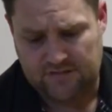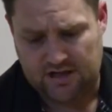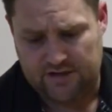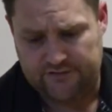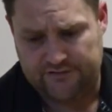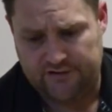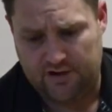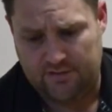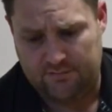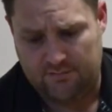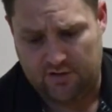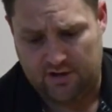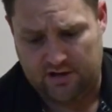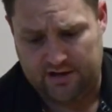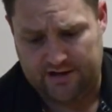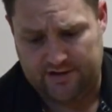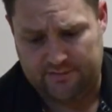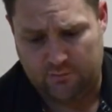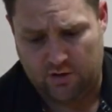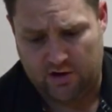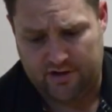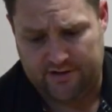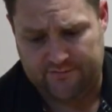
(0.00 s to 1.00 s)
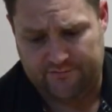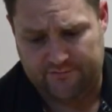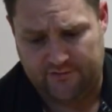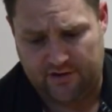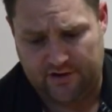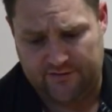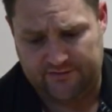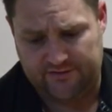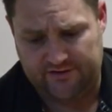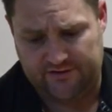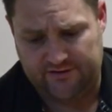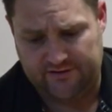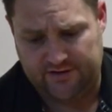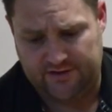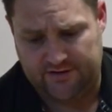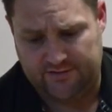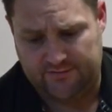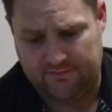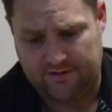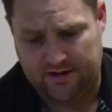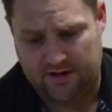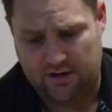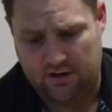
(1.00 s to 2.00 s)
turn my
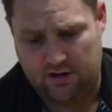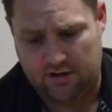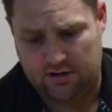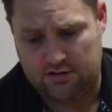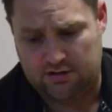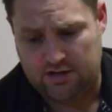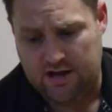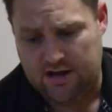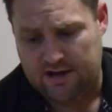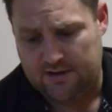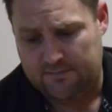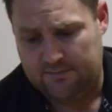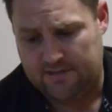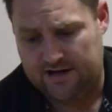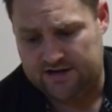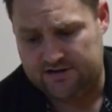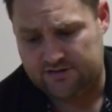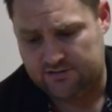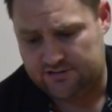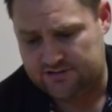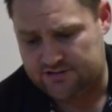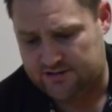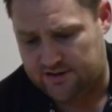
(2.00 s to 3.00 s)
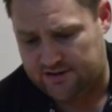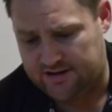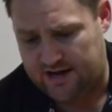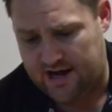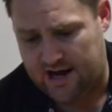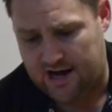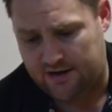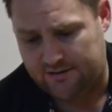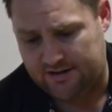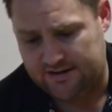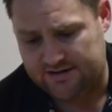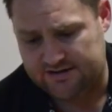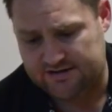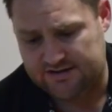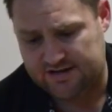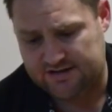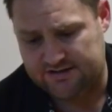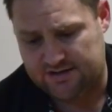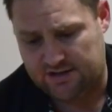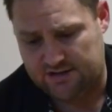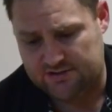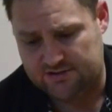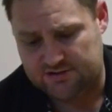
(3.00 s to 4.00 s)
YN563 on, make sure it's on
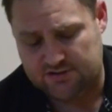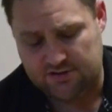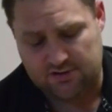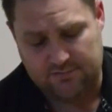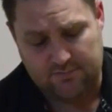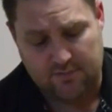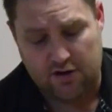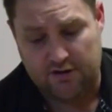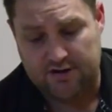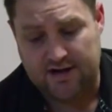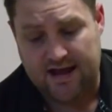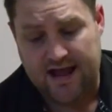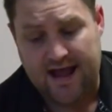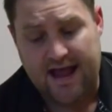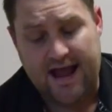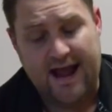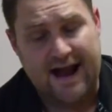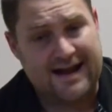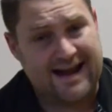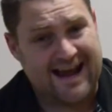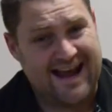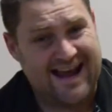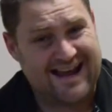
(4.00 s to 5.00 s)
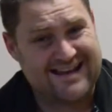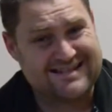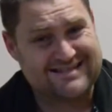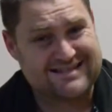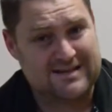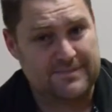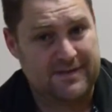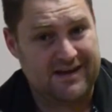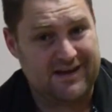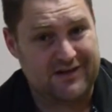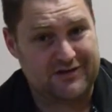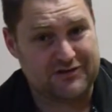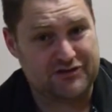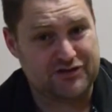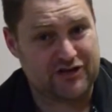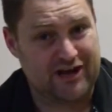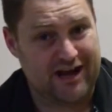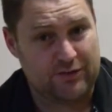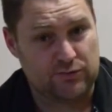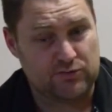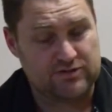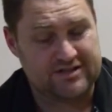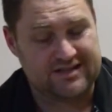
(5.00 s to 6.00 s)
RX602 mode, and it has to be on
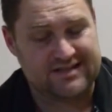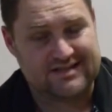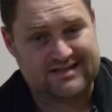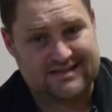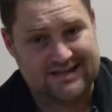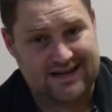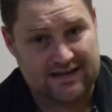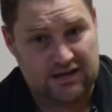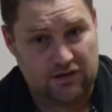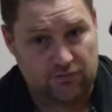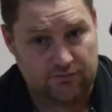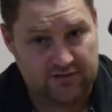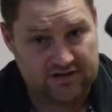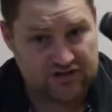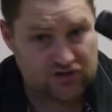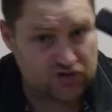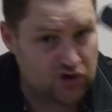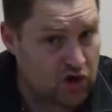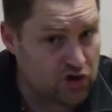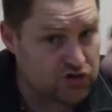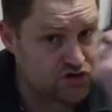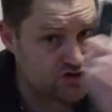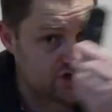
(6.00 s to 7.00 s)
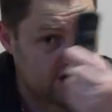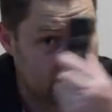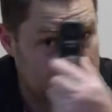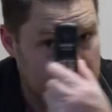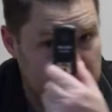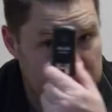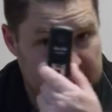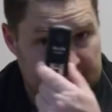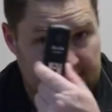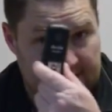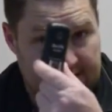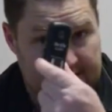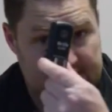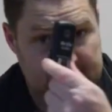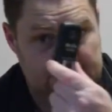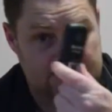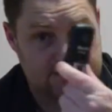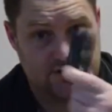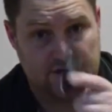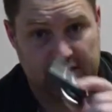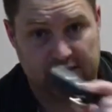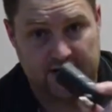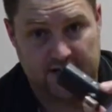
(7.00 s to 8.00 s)
channel 16. There is no channel
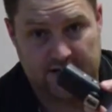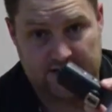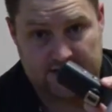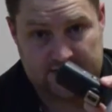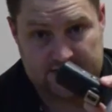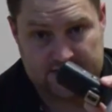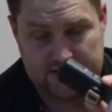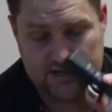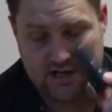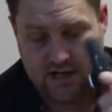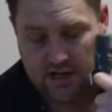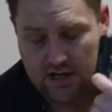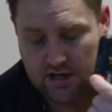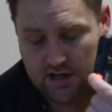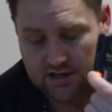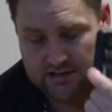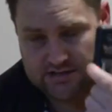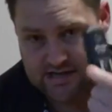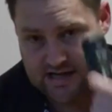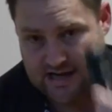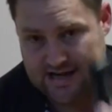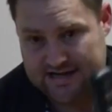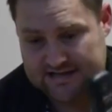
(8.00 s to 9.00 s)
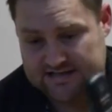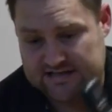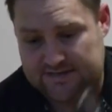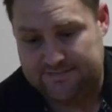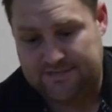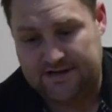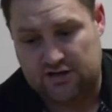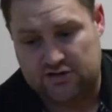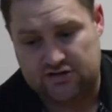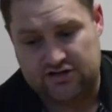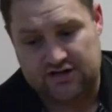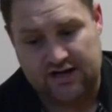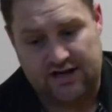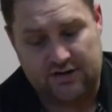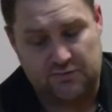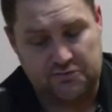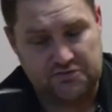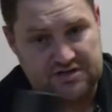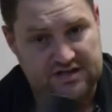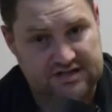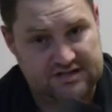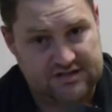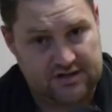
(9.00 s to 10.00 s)
selectors on these. So it has to be on
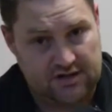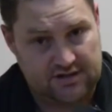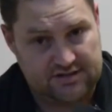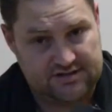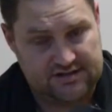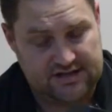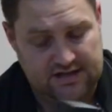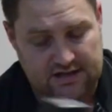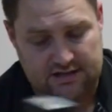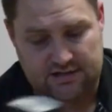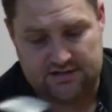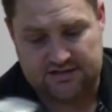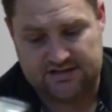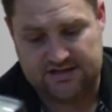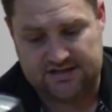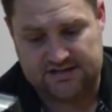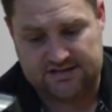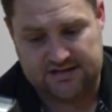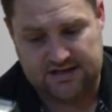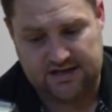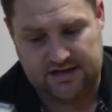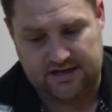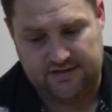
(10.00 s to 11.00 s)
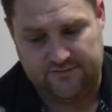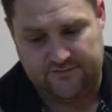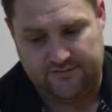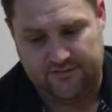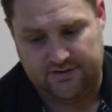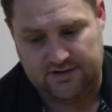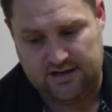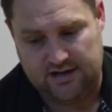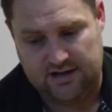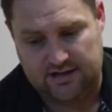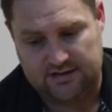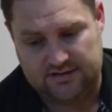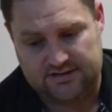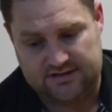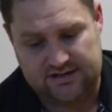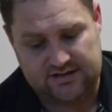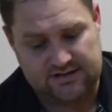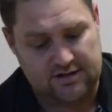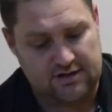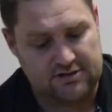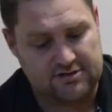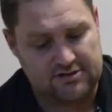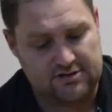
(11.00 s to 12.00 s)
channel 16 for your
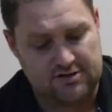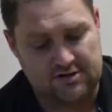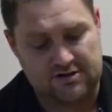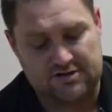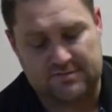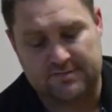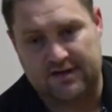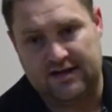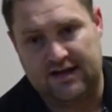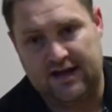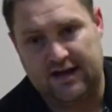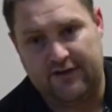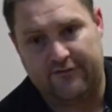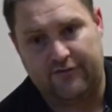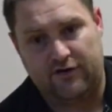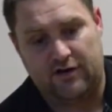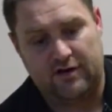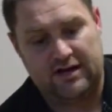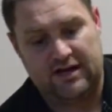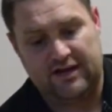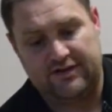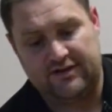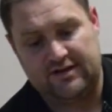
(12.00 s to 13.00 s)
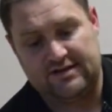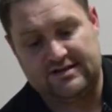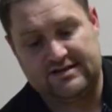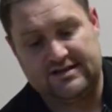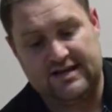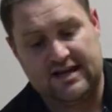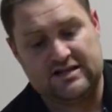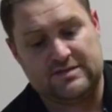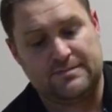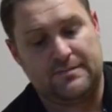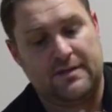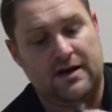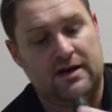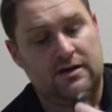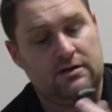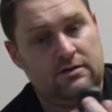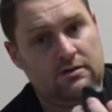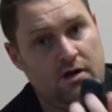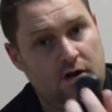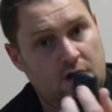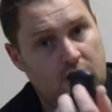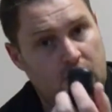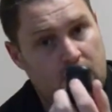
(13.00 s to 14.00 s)
602s, but now if I hit the test
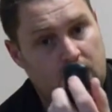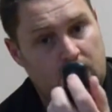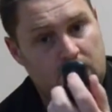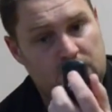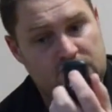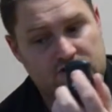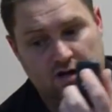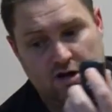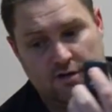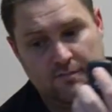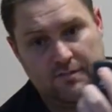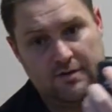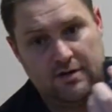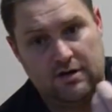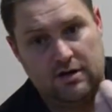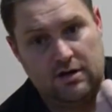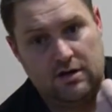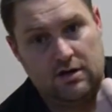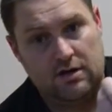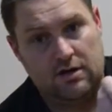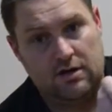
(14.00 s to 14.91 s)
button on top,